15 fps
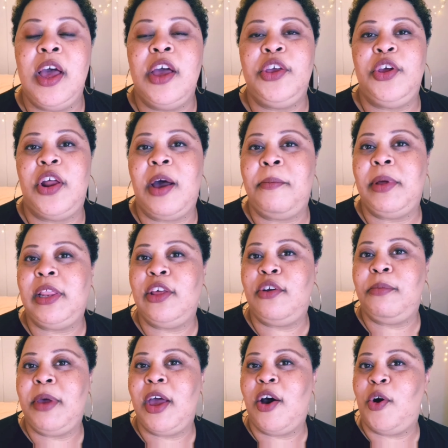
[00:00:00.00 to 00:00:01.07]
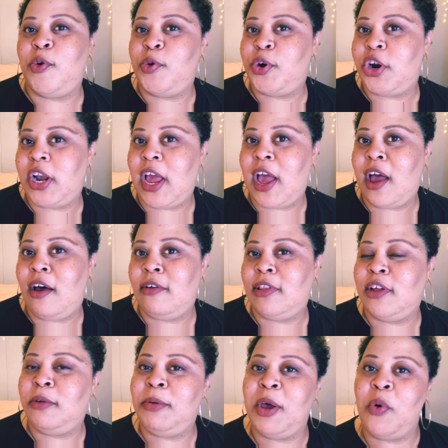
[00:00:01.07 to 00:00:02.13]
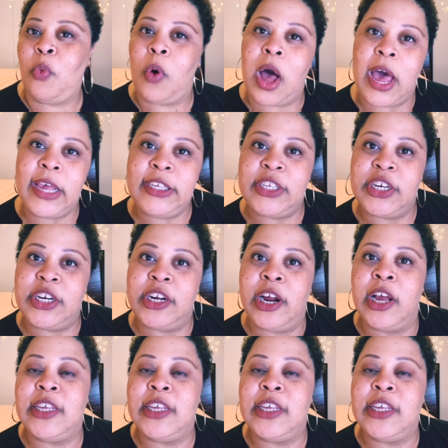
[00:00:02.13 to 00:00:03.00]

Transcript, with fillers: You know, I'm a little bit older now, a little bit wiser,